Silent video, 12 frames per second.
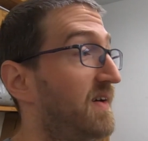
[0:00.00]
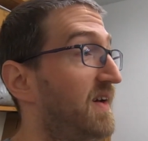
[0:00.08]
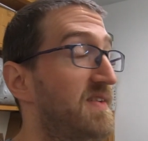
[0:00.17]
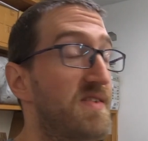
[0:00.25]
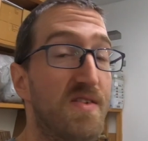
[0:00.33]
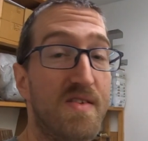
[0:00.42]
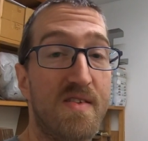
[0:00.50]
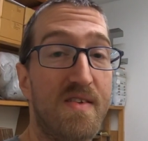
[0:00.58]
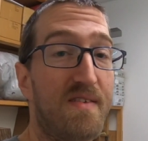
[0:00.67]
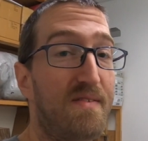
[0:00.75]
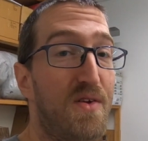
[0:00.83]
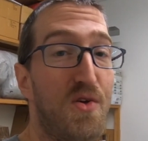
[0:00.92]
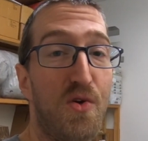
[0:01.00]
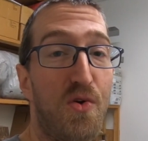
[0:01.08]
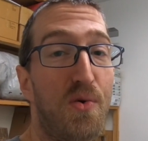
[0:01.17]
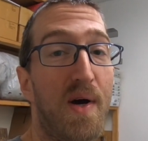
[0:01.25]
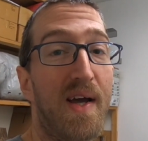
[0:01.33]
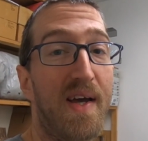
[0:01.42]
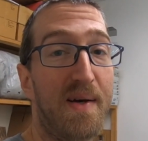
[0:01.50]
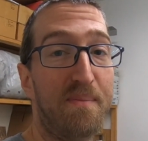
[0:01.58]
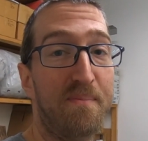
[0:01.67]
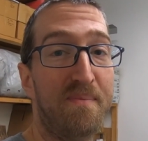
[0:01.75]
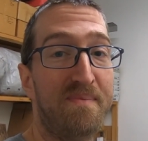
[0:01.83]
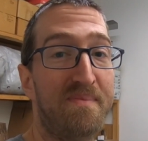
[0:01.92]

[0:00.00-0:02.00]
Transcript: That's just who I am.